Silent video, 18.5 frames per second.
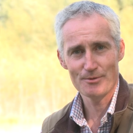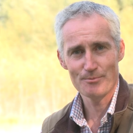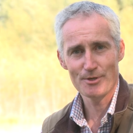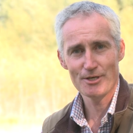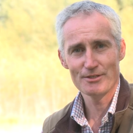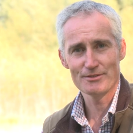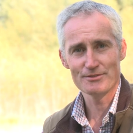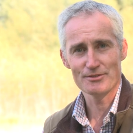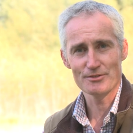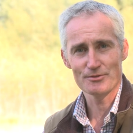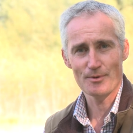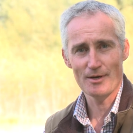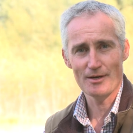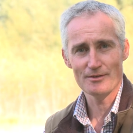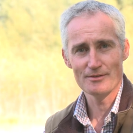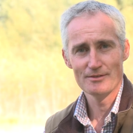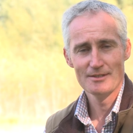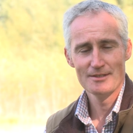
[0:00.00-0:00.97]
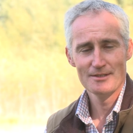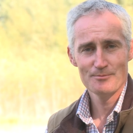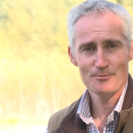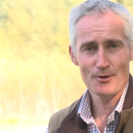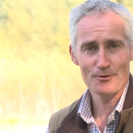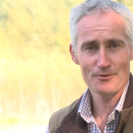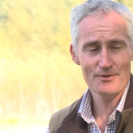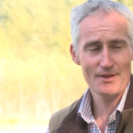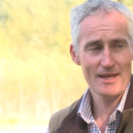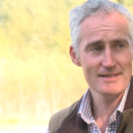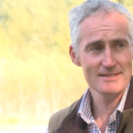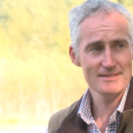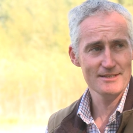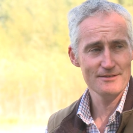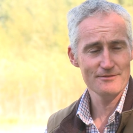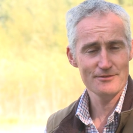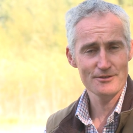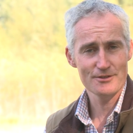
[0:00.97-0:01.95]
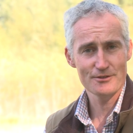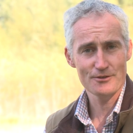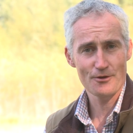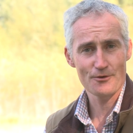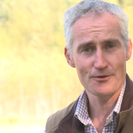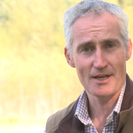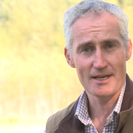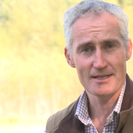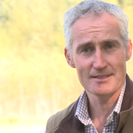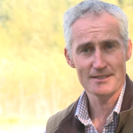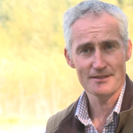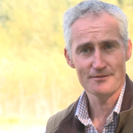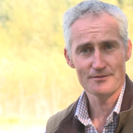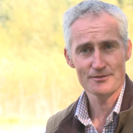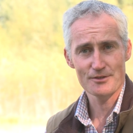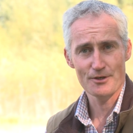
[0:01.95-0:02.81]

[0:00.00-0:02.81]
the birds as well, both native and non-native.